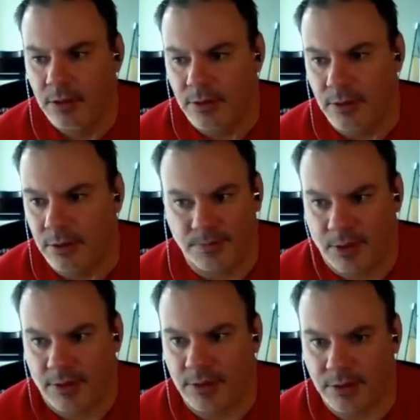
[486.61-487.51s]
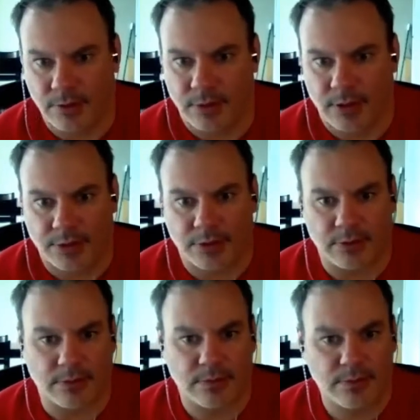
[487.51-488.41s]
the
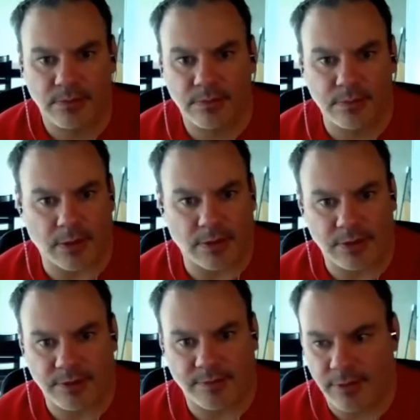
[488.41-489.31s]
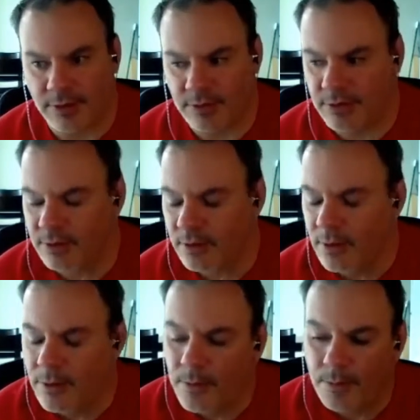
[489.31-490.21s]
zoological knowledge of whales.
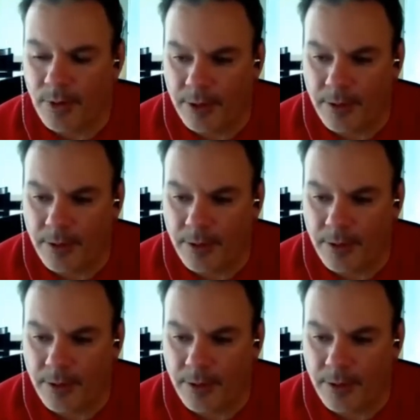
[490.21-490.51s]
But